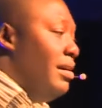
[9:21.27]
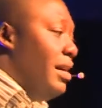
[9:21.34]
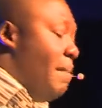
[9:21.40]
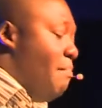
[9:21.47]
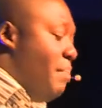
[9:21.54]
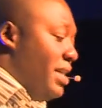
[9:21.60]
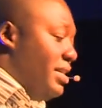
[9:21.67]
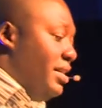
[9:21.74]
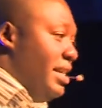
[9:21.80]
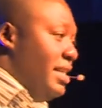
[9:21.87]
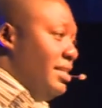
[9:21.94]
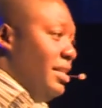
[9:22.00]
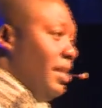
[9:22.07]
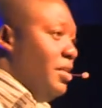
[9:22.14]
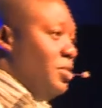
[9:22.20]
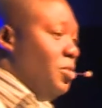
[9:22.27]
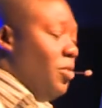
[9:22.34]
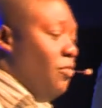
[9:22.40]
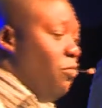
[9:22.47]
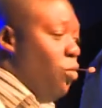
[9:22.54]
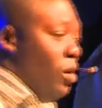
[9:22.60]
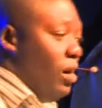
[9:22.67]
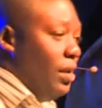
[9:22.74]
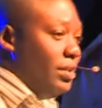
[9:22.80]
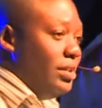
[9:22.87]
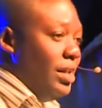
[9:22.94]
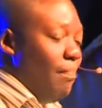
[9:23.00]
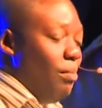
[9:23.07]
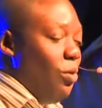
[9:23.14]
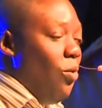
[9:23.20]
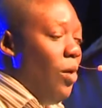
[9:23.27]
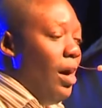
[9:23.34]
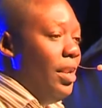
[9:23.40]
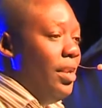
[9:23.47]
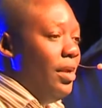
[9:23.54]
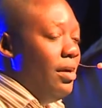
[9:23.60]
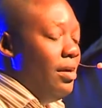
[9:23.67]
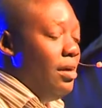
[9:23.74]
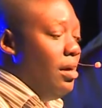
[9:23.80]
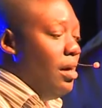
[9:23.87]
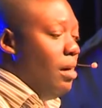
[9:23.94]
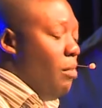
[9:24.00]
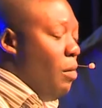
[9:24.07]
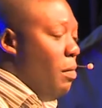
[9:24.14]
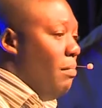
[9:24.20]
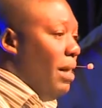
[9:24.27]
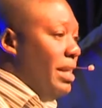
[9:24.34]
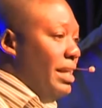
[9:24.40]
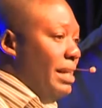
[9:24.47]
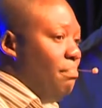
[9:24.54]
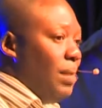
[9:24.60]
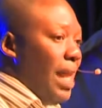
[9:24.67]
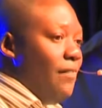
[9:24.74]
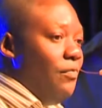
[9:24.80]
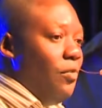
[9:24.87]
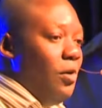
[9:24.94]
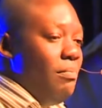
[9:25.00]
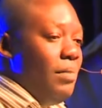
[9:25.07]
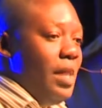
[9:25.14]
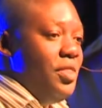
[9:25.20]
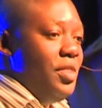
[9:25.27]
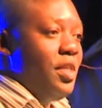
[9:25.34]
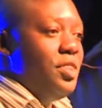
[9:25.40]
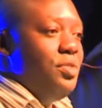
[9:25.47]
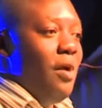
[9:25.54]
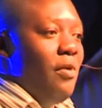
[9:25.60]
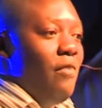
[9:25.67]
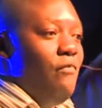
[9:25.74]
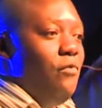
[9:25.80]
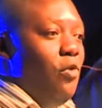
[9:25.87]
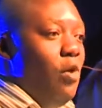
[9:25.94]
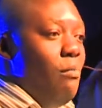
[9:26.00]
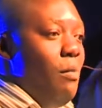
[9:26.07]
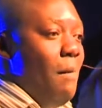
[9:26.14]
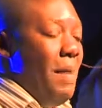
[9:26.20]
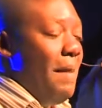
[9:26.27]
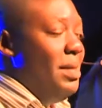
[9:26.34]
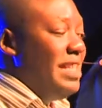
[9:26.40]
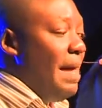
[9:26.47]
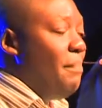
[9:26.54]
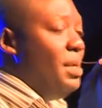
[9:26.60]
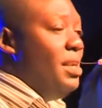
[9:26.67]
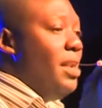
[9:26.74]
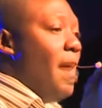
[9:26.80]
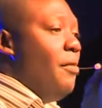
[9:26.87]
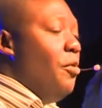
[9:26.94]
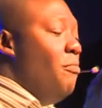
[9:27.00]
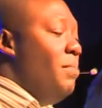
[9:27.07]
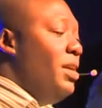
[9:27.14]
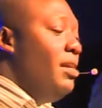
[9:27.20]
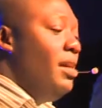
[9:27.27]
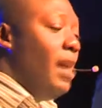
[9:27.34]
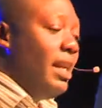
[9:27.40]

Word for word: M-Pesa is the sort of world's number one mobile money platform. I think three out of four mobile payments happen in Nairobi.